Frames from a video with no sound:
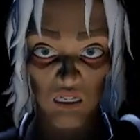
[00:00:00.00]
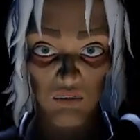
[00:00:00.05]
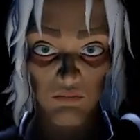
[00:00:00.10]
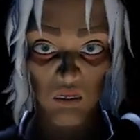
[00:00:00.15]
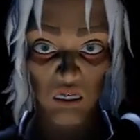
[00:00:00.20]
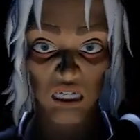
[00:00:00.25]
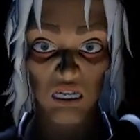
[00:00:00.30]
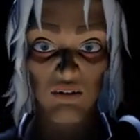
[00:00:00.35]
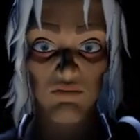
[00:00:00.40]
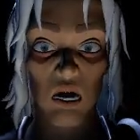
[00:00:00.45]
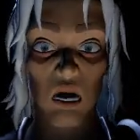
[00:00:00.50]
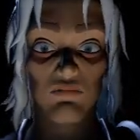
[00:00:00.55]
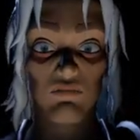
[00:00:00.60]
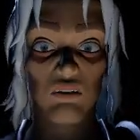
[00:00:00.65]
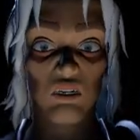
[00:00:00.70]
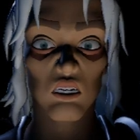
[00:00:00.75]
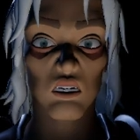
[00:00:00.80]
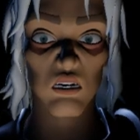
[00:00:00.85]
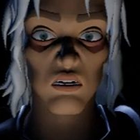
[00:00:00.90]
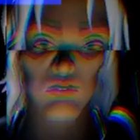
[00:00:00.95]
do you
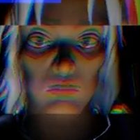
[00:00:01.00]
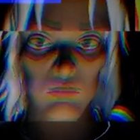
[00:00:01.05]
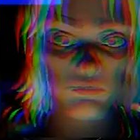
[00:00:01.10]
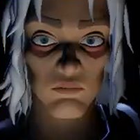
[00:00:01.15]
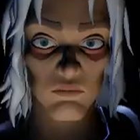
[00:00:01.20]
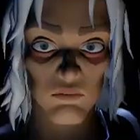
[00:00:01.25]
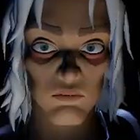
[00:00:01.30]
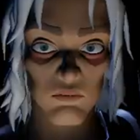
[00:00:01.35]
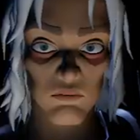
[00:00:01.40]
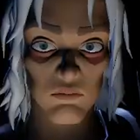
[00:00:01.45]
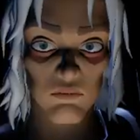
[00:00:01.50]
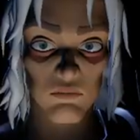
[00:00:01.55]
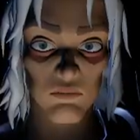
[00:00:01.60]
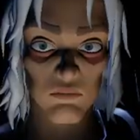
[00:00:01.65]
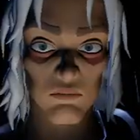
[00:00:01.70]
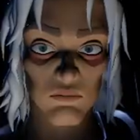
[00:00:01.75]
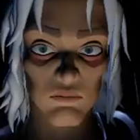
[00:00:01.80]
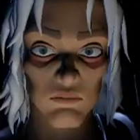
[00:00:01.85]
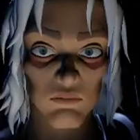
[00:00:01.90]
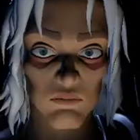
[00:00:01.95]
think Cthulhu would do that?
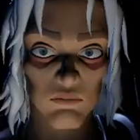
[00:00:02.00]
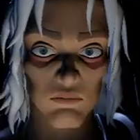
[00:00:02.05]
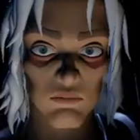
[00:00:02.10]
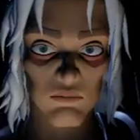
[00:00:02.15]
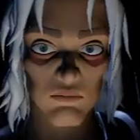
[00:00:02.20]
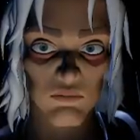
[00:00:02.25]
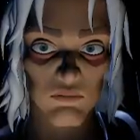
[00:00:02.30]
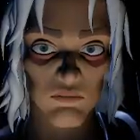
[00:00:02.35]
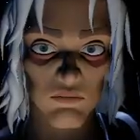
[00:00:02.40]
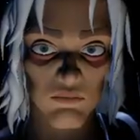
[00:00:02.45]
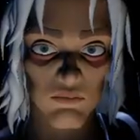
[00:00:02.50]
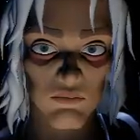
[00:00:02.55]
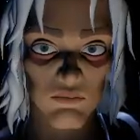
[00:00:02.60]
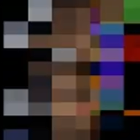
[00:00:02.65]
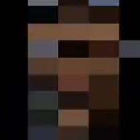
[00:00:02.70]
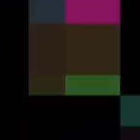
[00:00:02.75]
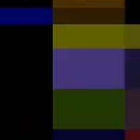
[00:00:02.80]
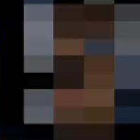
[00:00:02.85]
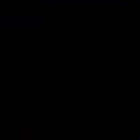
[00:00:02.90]
Oh.